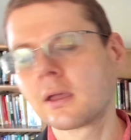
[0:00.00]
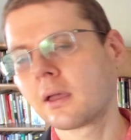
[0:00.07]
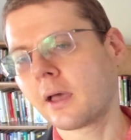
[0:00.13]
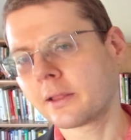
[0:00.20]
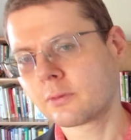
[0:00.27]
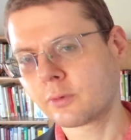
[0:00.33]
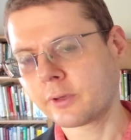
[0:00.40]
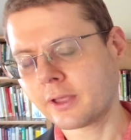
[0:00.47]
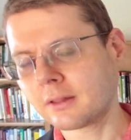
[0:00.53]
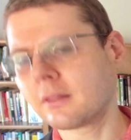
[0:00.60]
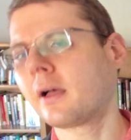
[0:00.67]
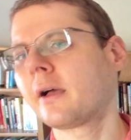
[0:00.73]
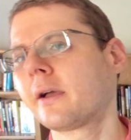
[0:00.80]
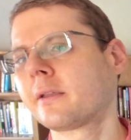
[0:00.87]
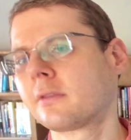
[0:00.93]
and we
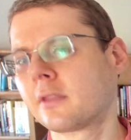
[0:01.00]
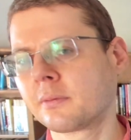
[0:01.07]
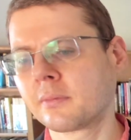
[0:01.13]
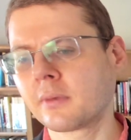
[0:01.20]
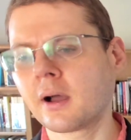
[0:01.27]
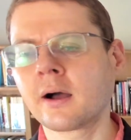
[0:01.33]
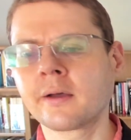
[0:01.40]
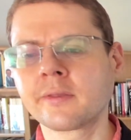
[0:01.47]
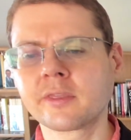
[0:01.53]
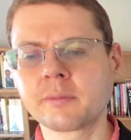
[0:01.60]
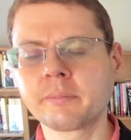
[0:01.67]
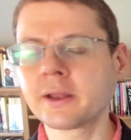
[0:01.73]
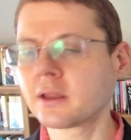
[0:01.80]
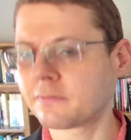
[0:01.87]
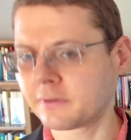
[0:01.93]
aligned them on the
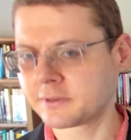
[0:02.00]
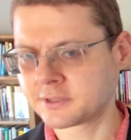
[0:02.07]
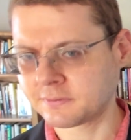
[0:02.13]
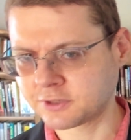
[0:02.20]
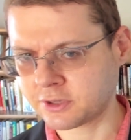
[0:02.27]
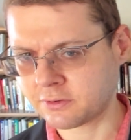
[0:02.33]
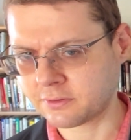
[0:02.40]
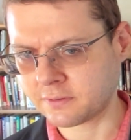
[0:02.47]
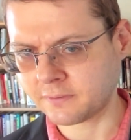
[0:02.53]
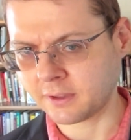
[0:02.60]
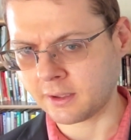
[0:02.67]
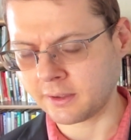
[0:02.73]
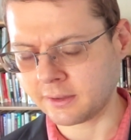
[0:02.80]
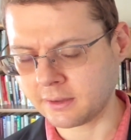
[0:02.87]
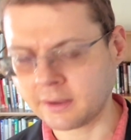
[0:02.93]
benefits of generative
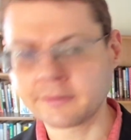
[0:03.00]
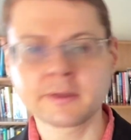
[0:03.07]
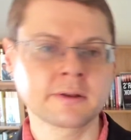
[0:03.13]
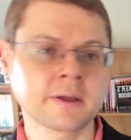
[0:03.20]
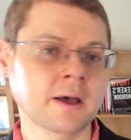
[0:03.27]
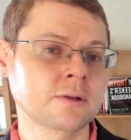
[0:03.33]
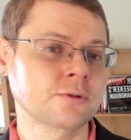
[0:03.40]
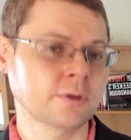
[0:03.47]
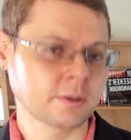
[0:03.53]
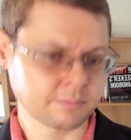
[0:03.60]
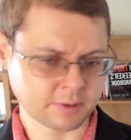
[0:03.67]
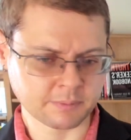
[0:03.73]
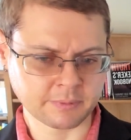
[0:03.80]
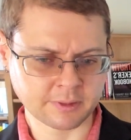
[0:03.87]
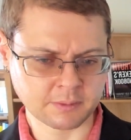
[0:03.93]
AI and then how to
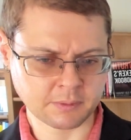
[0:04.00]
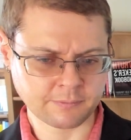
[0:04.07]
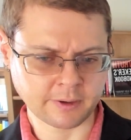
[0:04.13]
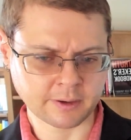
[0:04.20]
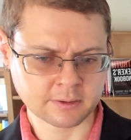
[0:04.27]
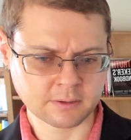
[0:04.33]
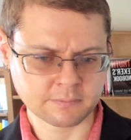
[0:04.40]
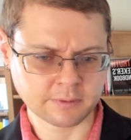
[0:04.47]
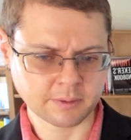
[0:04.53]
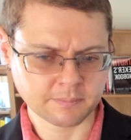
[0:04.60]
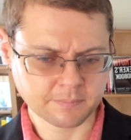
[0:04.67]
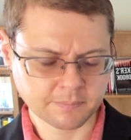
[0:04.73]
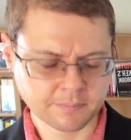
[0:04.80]
implement them effectively.